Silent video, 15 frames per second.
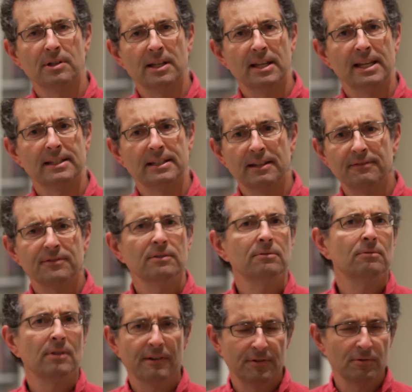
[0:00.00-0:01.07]
It, and if
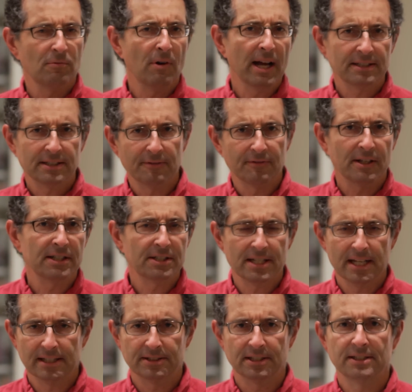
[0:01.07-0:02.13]
you, if you watch them, you get a
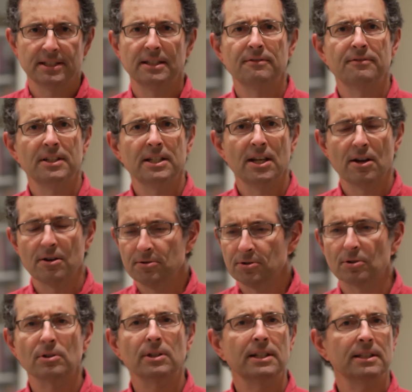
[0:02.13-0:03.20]
chance to see the videos
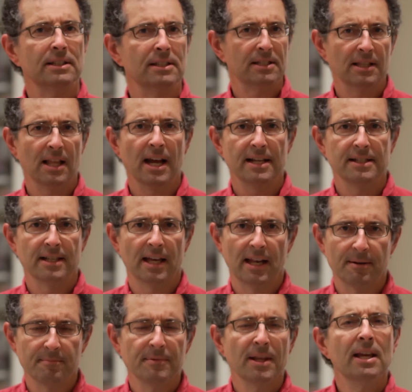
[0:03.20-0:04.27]
or look slides
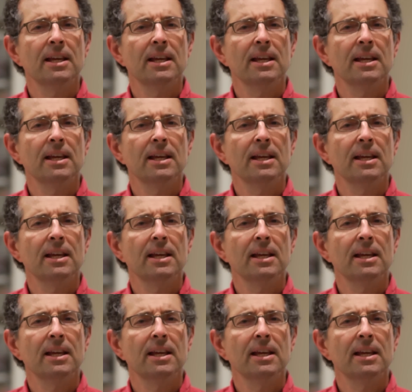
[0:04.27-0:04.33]
on them,